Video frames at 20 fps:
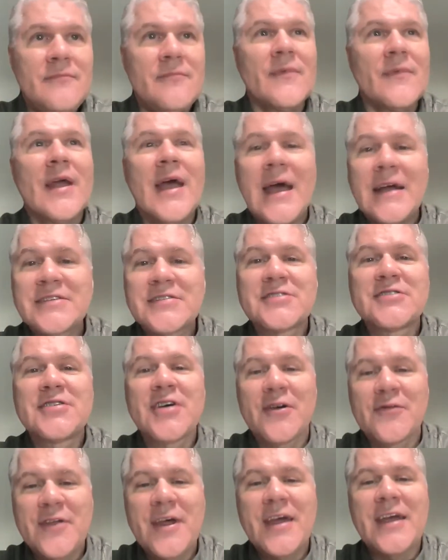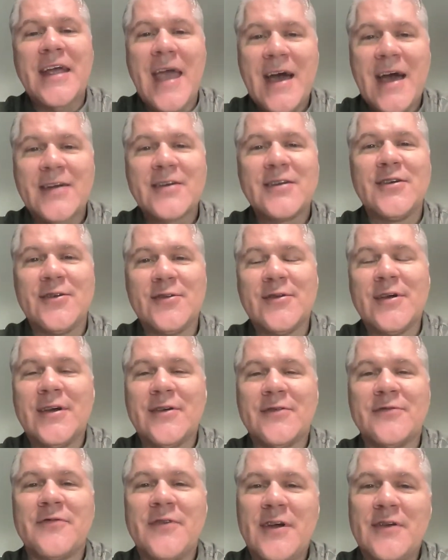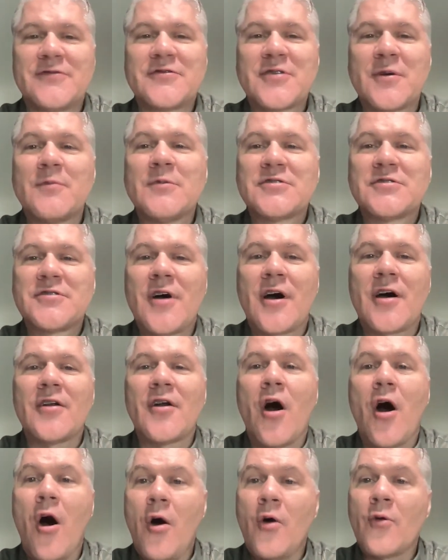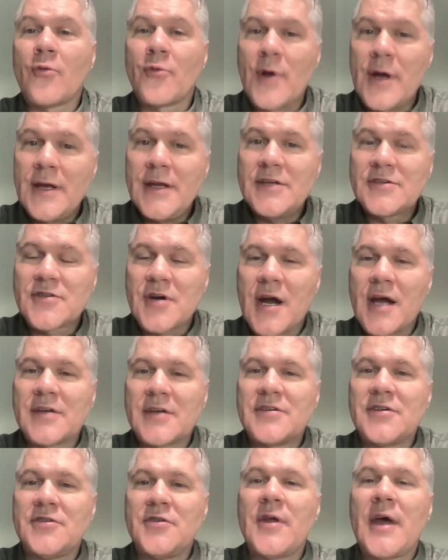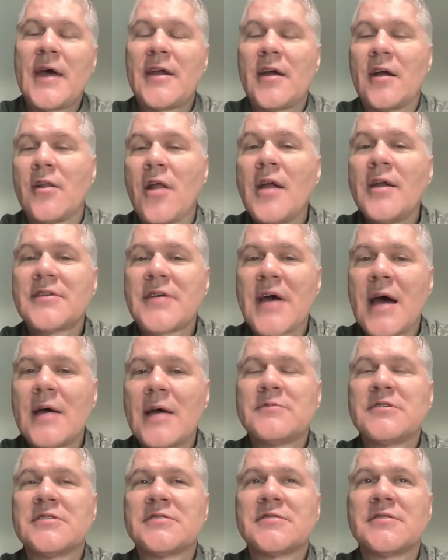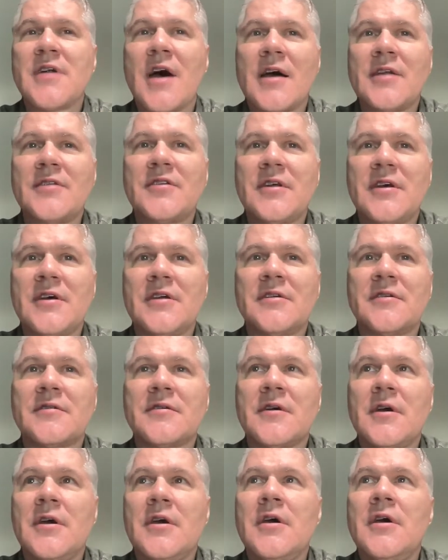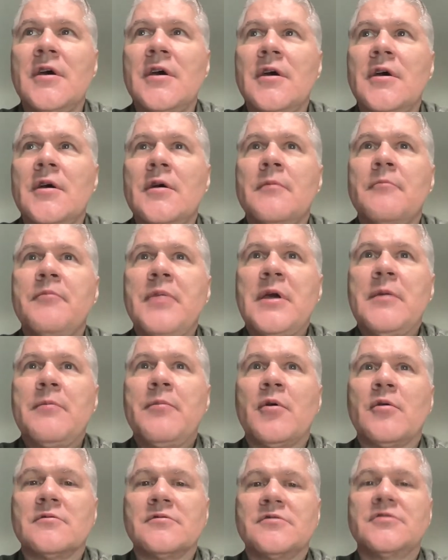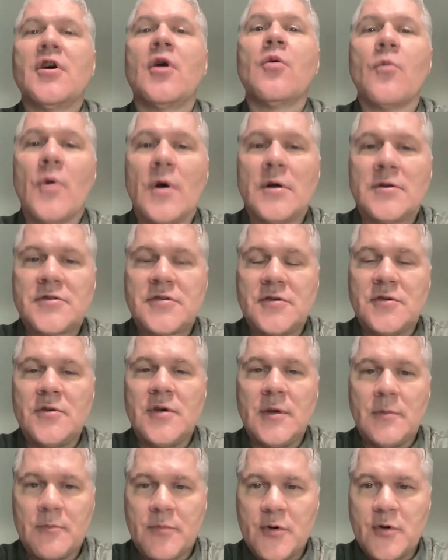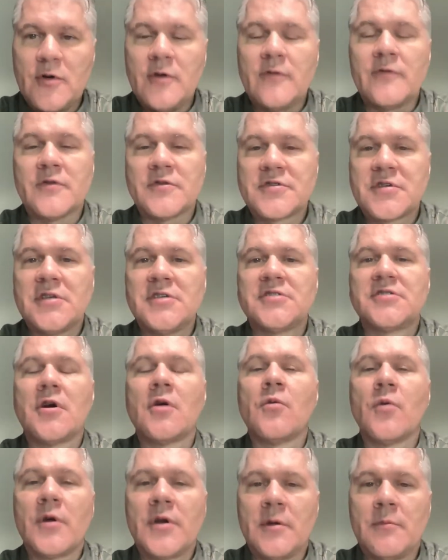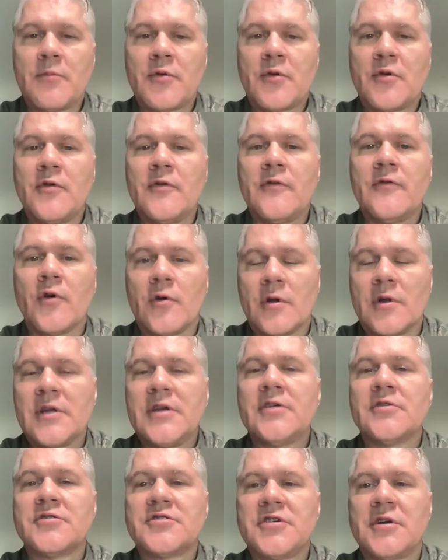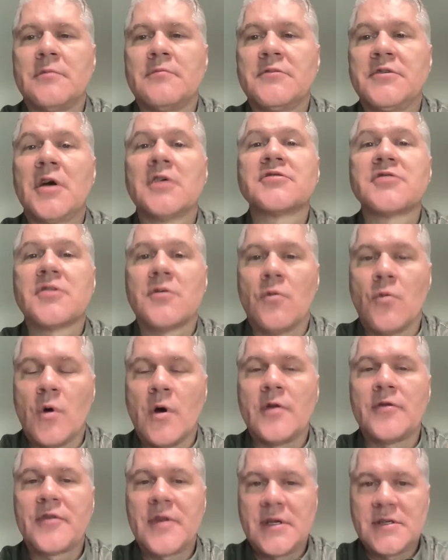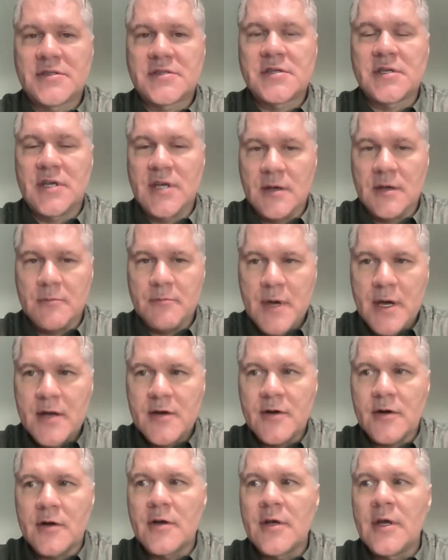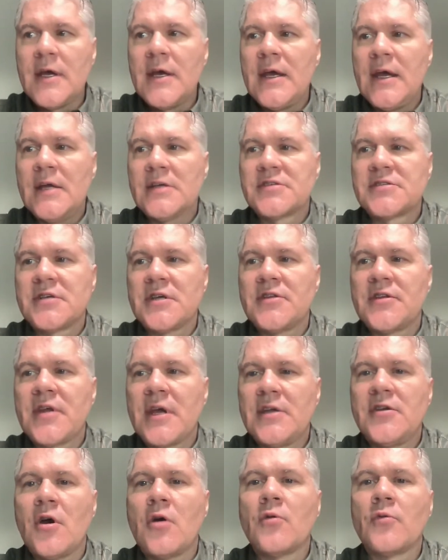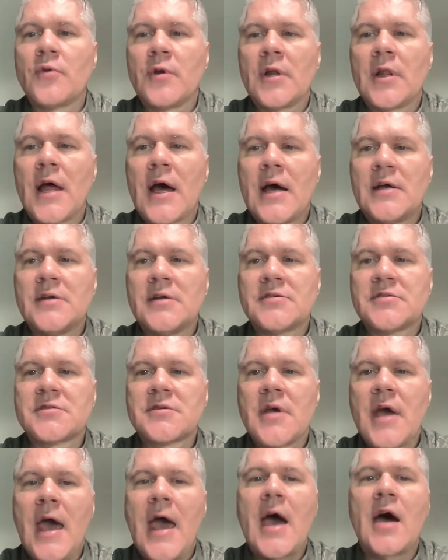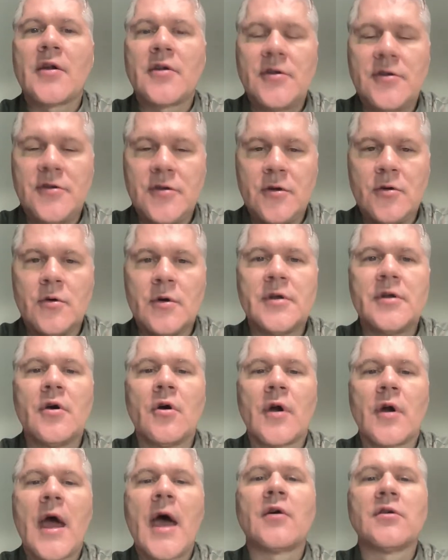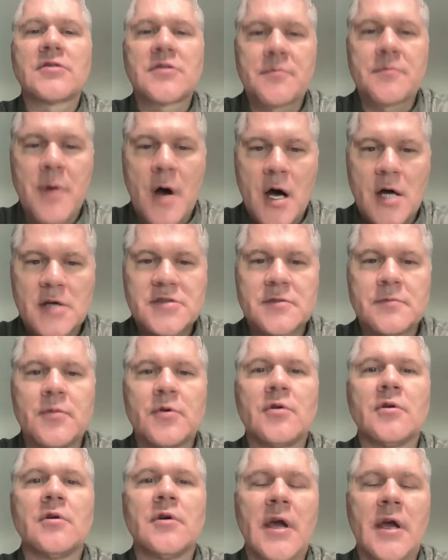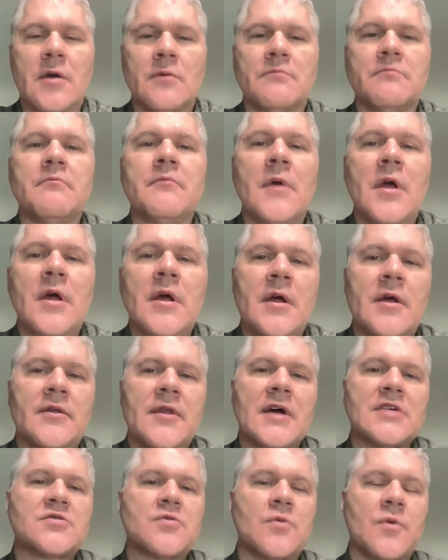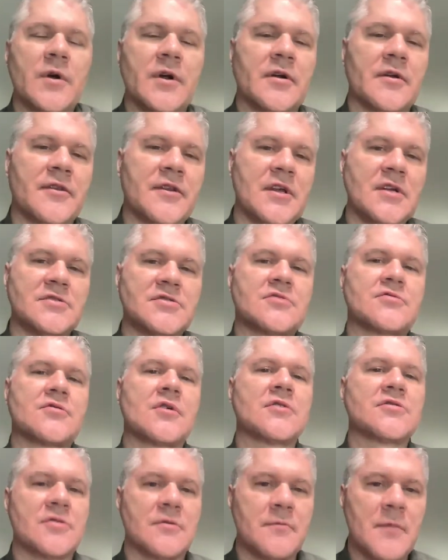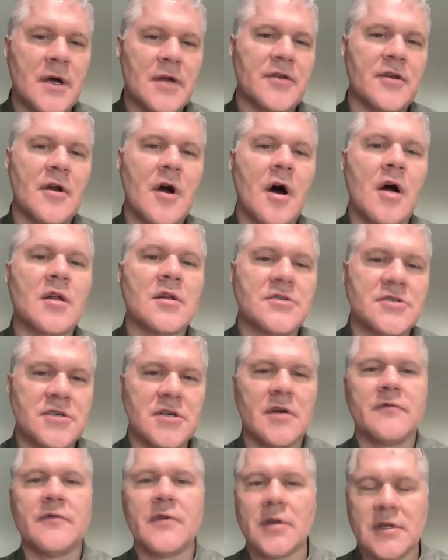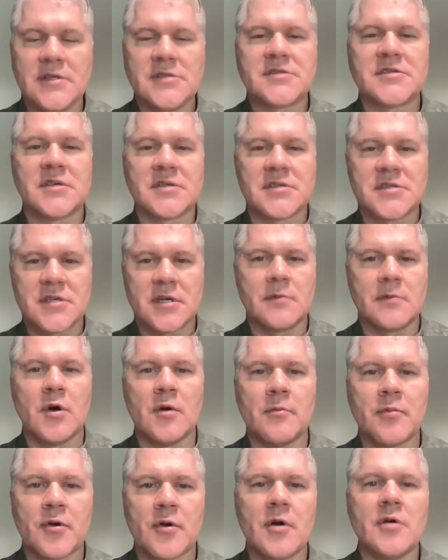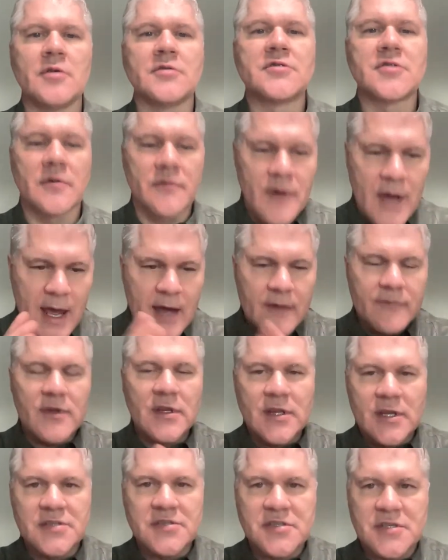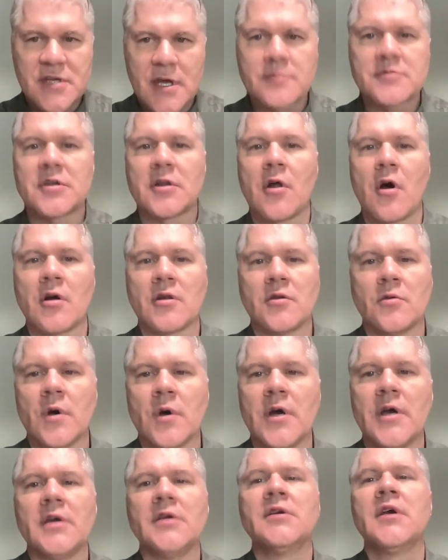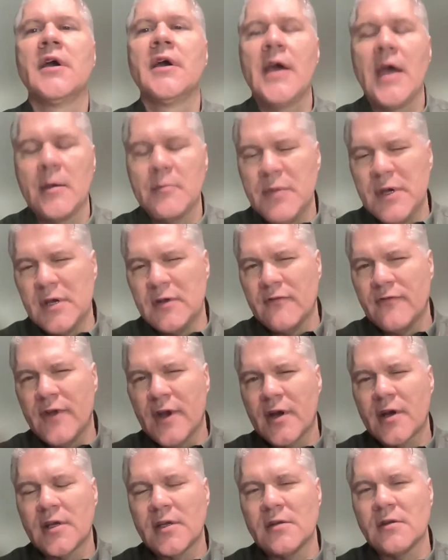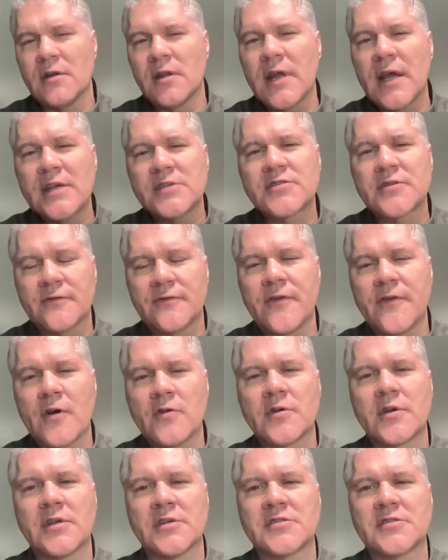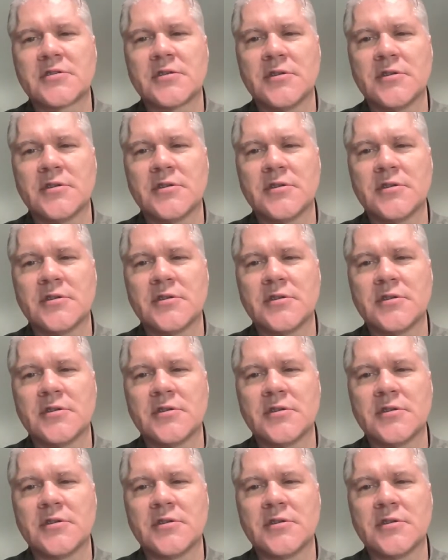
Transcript: That's a tough thing. How do you, if someone's not already trying to do that? A lot of times it's not that people don't want to improve or cities don't want to improve or leadership doesn't want things to get better. It's that they don't realize how to do it or how it's possible. And that's where the structured methodology of the Lean Six Sigma approach of having these steps along the way and being very laser focused.